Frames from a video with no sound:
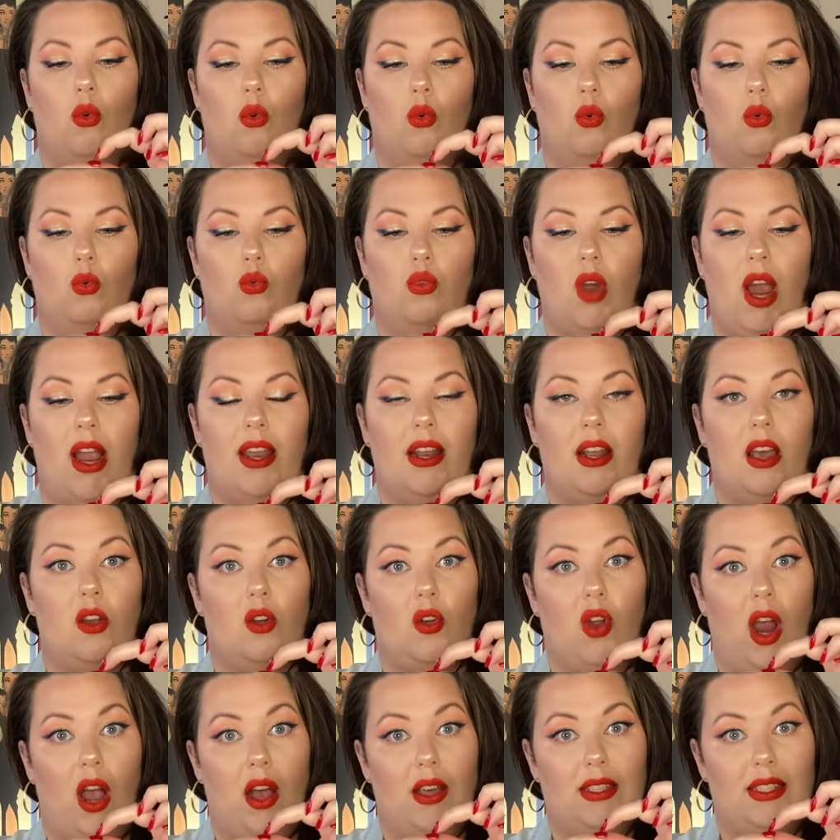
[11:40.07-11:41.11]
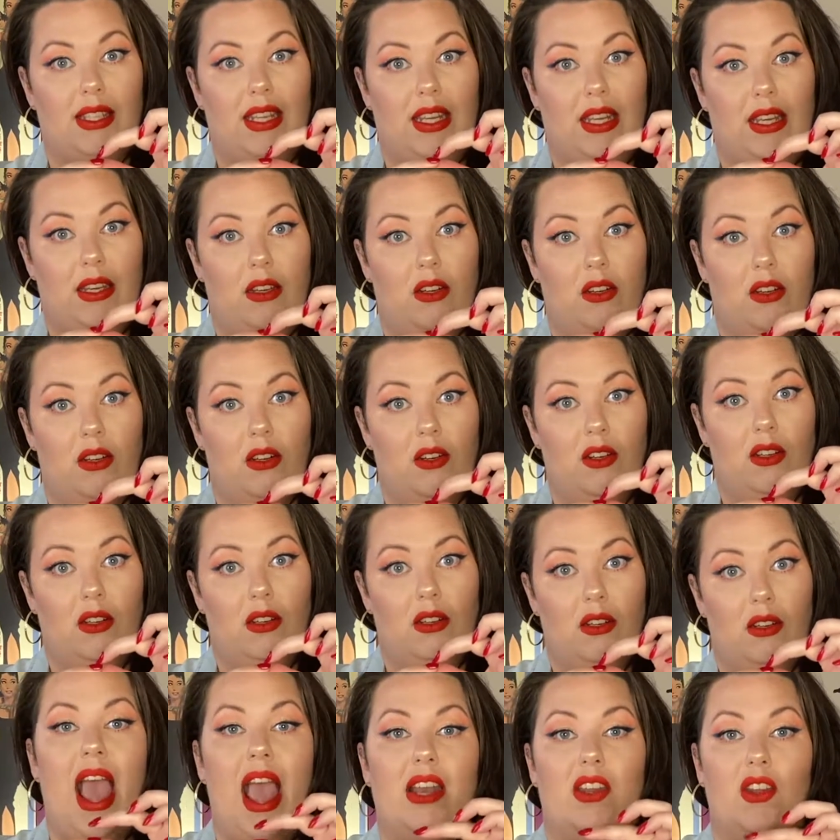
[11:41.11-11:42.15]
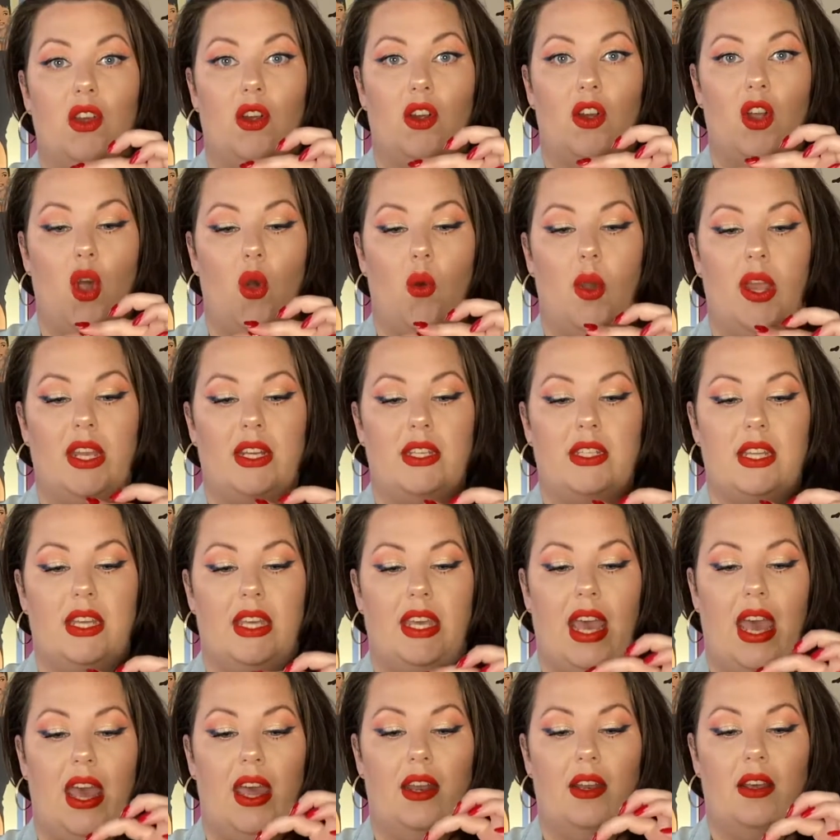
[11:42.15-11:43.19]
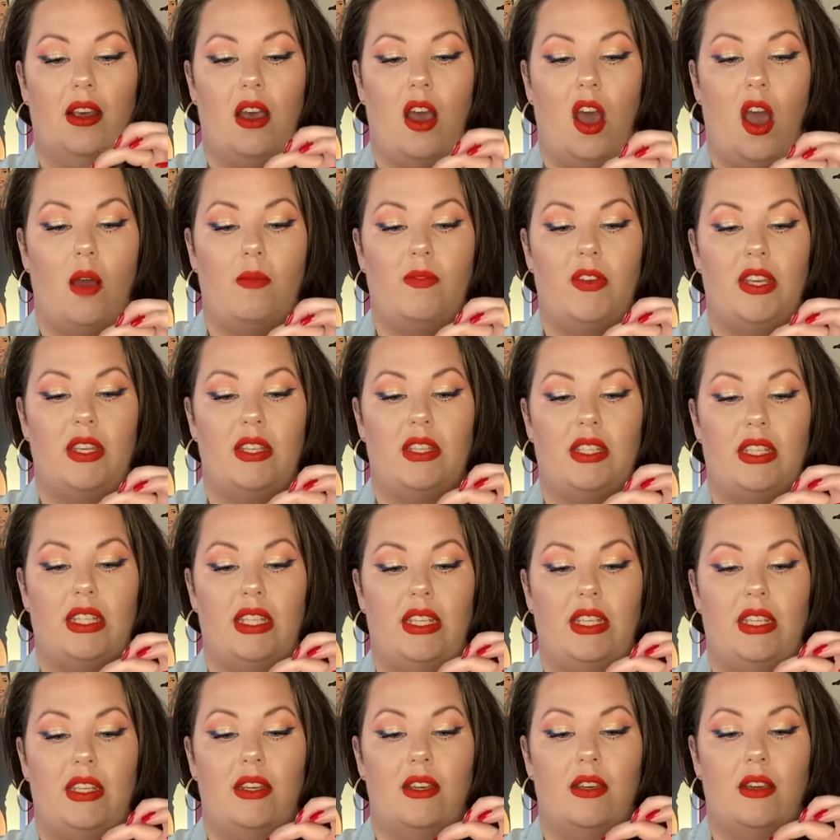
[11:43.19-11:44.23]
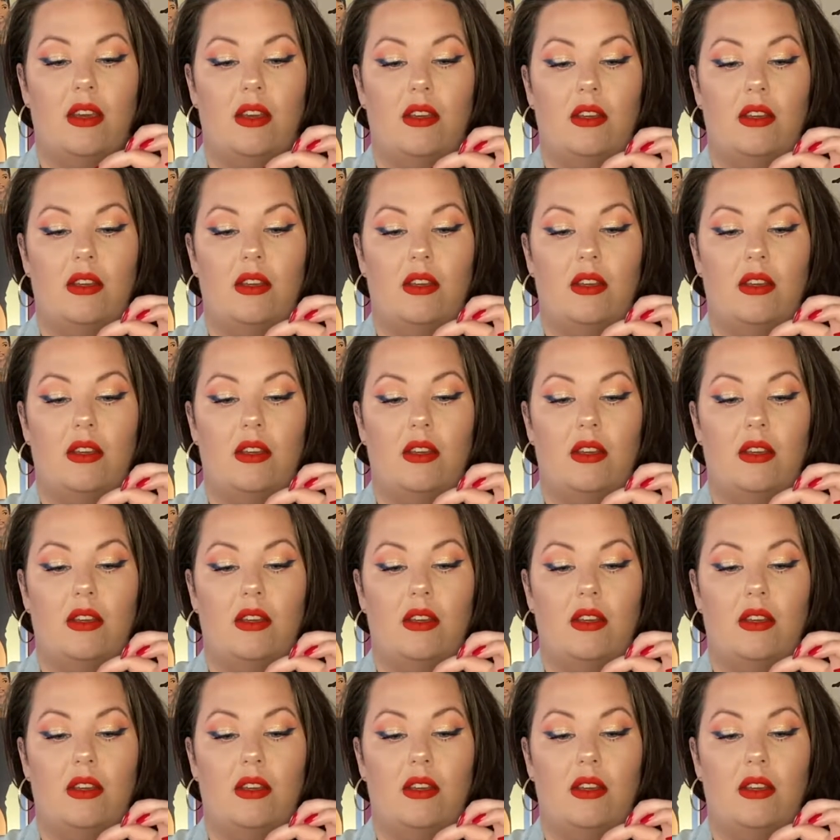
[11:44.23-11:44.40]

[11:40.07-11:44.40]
right across here, and you're going to get, obviously,